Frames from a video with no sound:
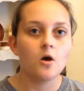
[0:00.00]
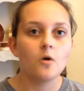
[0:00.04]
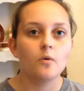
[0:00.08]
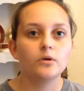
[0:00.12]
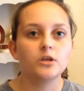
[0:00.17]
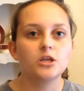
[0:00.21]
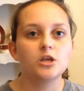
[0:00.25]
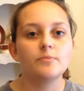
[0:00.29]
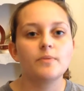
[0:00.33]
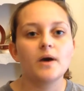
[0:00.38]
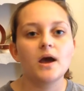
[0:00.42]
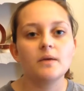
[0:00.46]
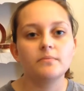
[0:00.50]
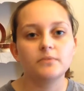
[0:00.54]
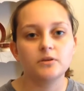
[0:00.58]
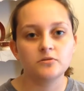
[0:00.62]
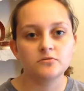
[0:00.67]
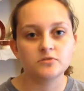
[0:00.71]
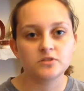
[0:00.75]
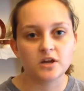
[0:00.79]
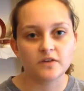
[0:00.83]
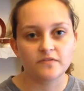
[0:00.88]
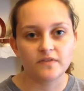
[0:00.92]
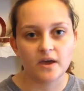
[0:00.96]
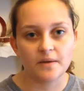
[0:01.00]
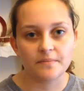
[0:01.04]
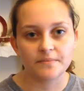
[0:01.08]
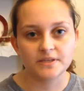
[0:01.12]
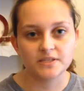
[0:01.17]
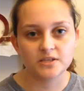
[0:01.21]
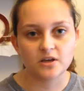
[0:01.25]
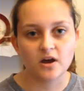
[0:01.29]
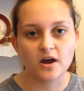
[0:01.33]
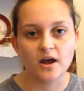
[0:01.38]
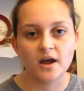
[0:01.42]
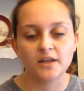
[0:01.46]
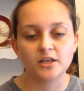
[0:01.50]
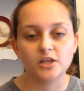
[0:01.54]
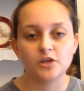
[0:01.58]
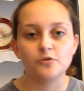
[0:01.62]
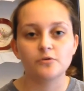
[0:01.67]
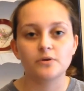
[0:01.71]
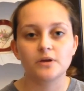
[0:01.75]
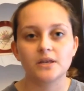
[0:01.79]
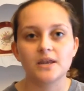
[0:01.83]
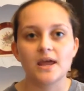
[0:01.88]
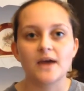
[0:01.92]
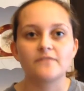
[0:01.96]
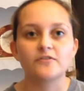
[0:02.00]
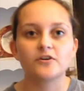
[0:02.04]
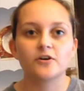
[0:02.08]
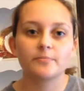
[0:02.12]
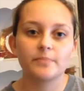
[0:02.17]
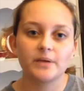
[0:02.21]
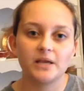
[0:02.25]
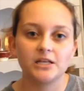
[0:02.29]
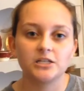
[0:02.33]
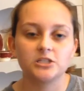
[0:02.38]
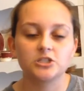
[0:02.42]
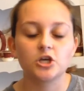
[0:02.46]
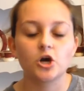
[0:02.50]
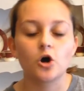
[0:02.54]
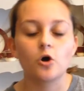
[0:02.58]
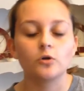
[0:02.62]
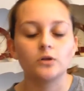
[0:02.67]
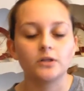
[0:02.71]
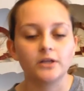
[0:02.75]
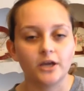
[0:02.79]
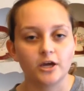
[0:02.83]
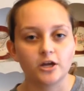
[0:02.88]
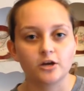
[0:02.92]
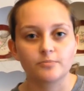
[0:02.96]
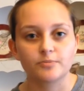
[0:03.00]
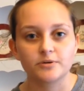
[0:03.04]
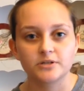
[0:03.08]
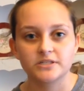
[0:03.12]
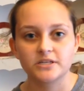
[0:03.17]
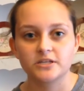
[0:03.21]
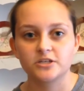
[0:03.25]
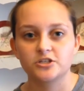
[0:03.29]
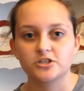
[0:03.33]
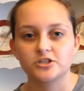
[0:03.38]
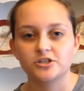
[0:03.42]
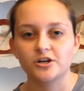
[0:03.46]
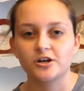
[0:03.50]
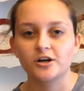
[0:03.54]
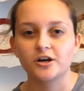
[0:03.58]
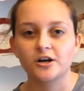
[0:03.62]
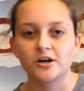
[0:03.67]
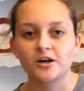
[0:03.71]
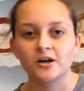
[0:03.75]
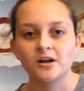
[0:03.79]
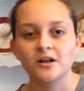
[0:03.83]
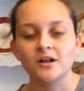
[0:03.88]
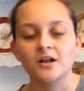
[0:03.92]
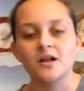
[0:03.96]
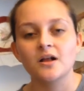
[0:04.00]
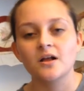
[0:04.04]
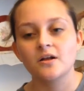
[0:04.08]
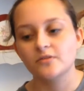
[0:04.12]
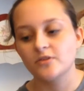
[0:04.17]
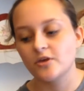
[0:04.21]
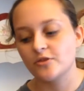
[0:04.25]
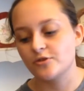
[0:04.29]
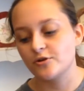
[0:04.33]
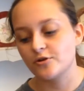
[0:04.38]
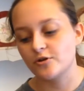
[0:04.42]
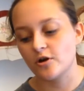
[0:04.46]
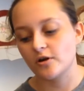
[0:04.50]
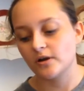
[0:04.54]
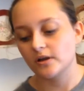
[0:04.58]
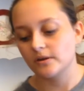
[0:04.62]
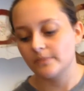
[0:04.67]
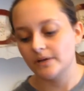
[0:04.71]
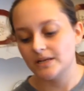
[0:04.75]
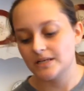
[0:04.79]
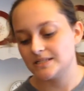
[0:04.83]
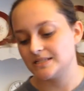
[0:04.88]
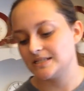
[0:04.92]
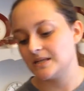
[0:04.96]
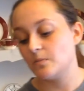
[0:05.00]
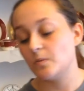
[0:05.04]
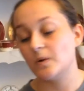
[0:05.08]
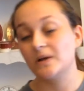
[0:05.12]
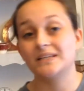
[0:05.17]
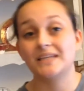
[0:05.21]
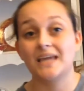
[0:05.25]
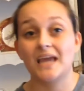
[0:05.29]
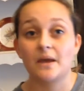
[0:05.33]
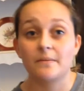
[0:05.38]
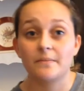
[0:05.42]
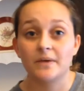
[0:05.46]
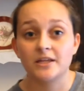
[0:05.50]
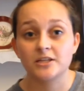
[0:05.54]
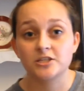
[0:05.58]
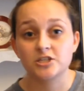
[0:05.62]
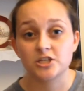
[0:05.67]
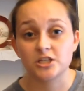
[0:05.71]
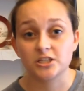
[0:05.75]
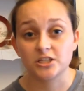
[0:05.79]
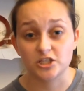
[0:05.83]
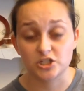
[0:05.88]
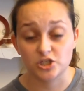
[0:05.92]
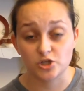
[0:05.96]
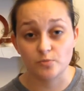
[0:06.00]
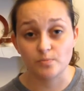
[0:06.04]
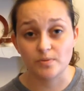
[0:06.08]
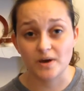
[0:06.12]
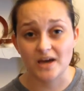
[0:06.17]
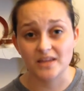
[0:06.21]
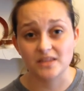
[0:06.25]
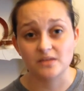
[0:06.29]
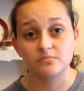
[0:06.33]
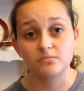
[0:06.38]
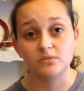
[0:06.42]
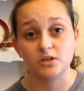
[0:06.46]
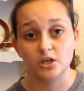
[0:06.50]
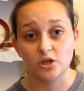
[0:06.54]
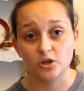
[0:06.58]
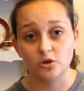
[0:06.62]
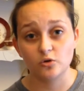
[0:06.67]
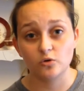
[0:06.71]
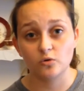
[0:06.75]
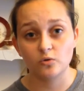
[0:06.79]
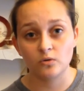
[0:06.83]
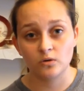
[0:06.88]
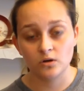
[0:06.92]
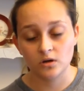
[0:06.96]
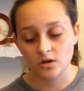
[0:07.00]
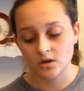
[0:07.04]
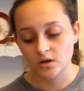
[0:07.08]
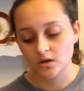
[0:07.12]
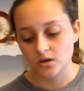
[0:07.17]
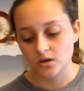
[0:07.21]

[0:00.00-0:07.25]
When you buy them used off Amazon, you can never be totally 100% sure that they're not going to be some way damaged unless you buy them new.